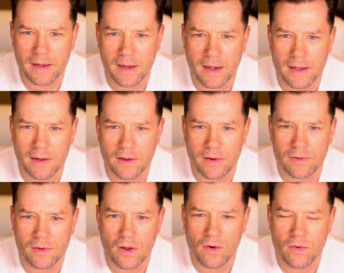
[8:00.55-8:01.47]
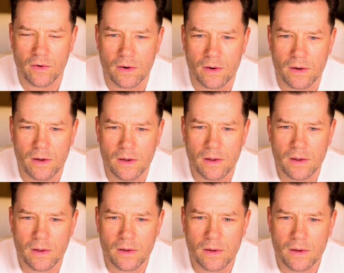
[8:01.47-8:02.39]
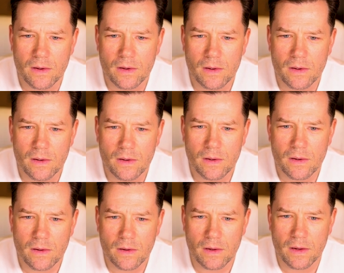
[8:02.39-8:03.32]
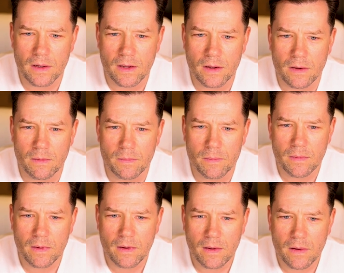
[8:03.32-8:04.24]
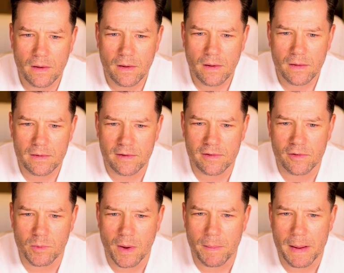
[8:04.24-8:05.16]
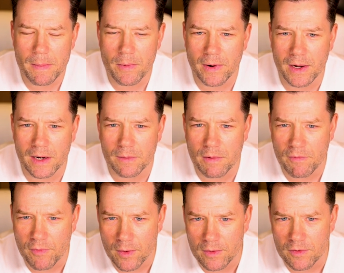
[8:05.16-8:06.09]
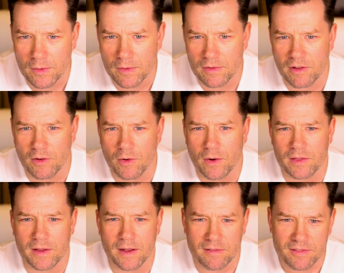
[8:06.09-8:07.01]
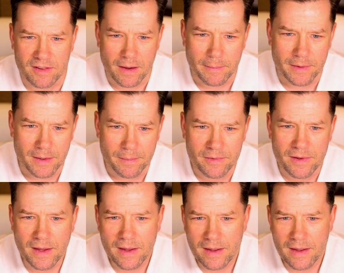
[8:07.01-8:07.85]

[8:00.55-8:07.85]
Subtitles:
it kind of goes over, this is what people are going to refer to as the north end suburbs.